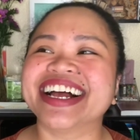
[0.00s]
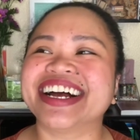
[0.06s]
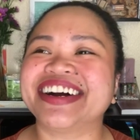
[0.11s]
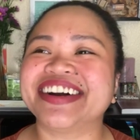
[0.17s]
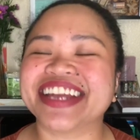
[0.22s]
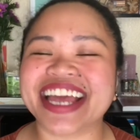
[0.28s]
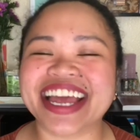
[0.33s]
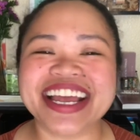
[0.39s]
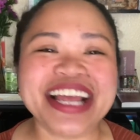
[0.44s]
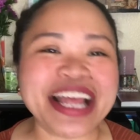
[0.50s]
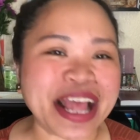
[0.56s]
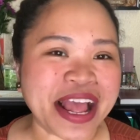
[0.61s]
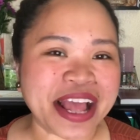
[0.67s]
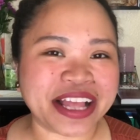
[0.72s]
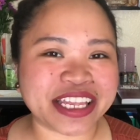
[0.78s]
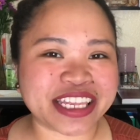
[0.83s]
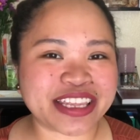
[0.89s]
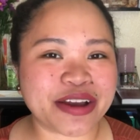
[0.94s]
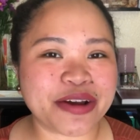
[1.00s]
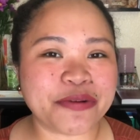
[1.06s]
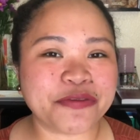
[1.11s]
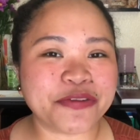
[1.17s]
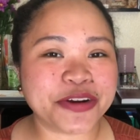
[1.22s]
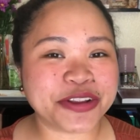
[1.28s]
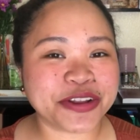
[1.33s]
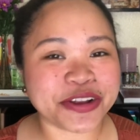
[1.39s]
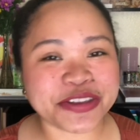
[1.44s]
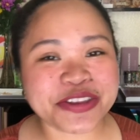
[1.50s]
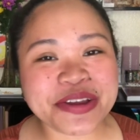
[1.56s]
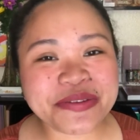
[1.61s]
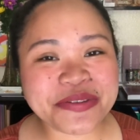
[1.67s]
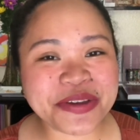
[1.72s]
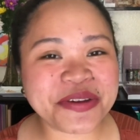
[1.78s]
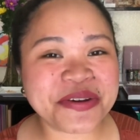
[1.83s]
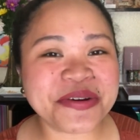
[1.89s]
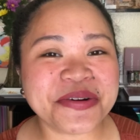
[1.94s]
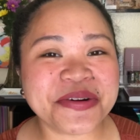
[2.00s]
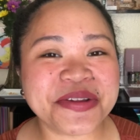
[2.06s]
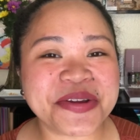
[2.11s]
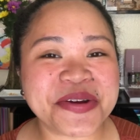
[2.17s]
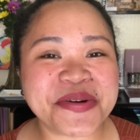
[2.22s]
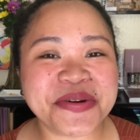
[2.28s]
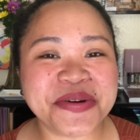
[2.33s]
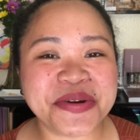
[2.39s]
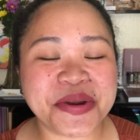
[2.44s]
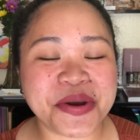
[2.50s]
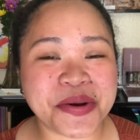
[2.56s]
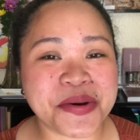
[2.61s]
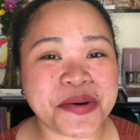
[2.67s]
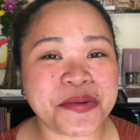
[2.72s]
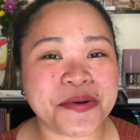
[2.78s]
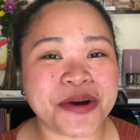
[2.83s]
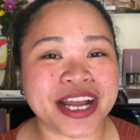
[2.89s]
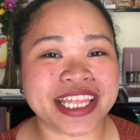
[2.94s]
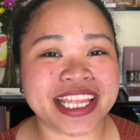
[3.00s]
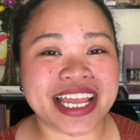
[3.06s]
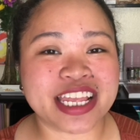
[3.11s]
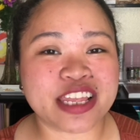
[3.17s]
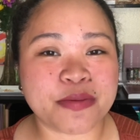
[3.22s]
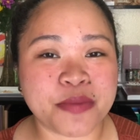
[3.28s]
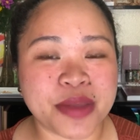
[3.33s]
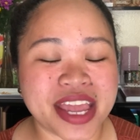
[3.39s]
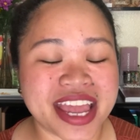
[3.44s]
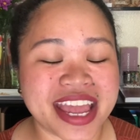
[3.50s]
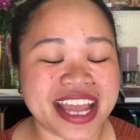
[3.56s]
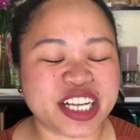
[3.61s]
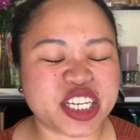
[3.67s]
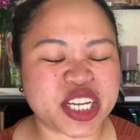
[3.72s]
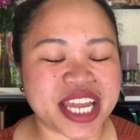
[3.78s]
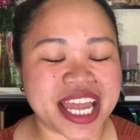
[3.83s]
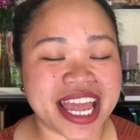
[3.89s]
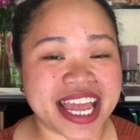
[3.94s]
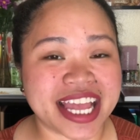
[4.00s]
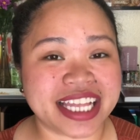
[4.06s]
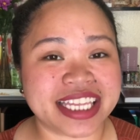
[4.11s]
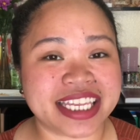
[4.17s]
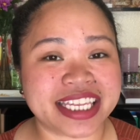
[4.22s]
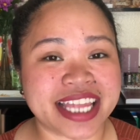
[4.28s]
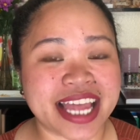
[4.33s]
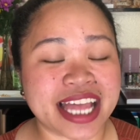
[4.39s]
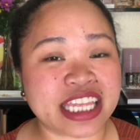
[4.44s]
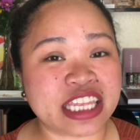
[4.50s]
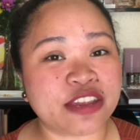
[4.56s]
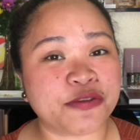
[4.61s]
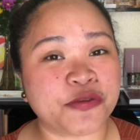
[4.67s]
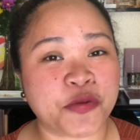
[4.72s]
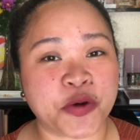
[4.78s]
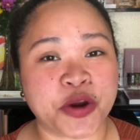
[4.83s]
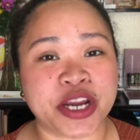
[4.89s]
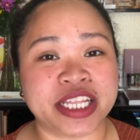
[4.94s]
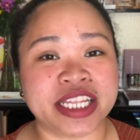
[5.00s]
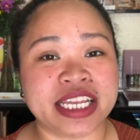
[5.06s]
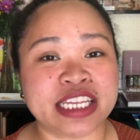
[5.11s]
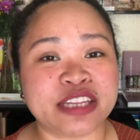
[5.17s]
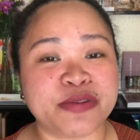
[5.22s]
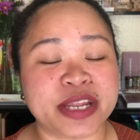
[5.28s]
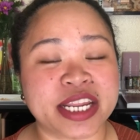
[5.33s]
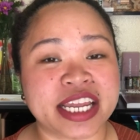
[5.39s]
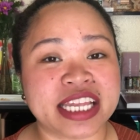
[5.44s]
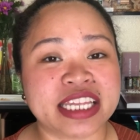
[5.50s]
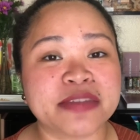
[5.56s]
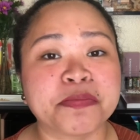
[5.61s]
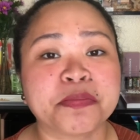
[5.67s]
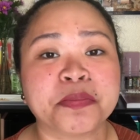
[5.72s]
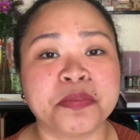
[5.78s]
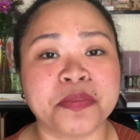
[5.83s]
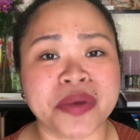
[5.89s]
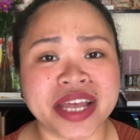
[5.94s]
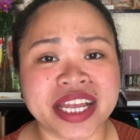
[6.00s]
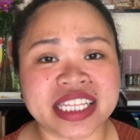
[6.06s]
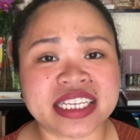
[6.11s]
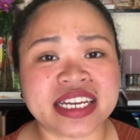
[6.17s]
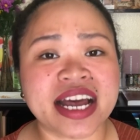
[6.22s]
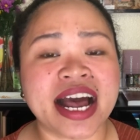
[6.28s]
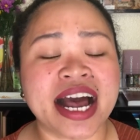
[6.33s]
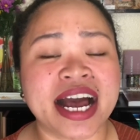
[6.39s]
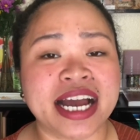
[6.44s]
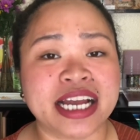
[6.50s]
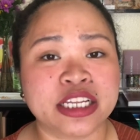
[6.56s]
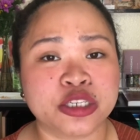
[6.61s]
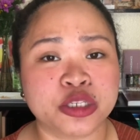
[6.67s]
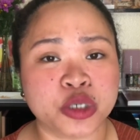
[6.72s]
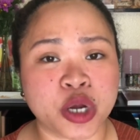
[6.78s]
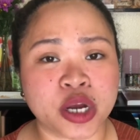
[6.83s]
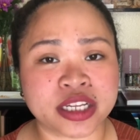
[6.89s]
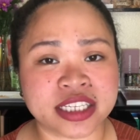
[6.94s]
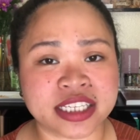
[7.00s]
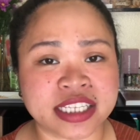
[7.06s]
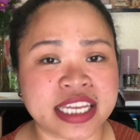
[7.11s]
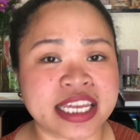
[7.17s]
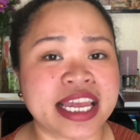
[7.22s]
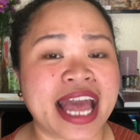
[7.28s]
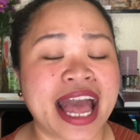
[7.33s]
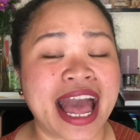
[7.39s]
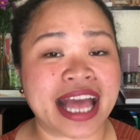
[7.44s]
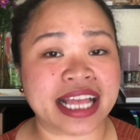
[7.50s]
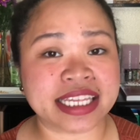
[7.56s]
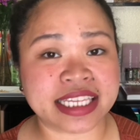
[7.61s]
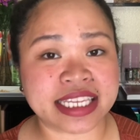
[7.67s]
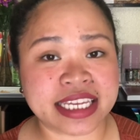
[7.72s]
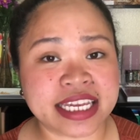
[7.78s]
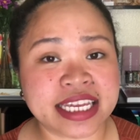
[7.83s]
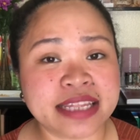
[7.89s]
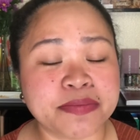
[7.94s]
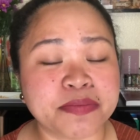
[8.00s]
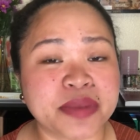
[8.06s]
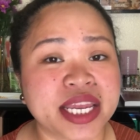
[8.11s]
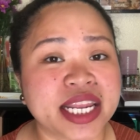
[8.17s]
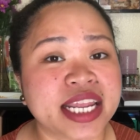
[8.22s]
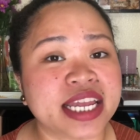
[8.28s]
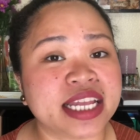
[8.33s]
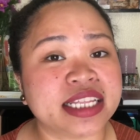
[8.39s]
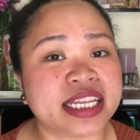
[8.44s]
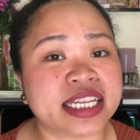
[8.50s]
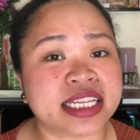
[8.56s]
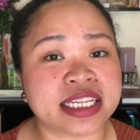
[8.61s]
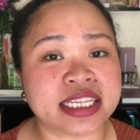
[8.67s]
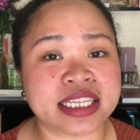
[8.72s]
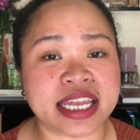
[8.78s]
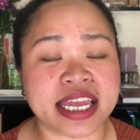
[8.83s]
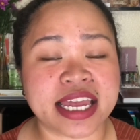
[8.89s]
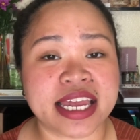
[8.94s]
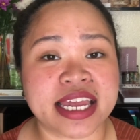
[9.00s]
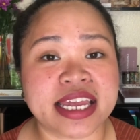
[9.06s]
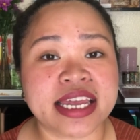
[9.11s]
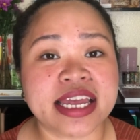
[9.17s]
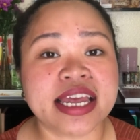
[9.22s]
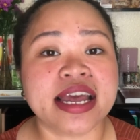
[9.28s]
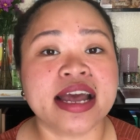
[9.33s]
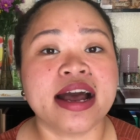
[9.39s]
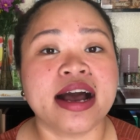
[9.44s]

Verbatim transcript: okay, so for those of you who don't know what is BHA stands for, this one is beta hydroxy acid, meaning this is a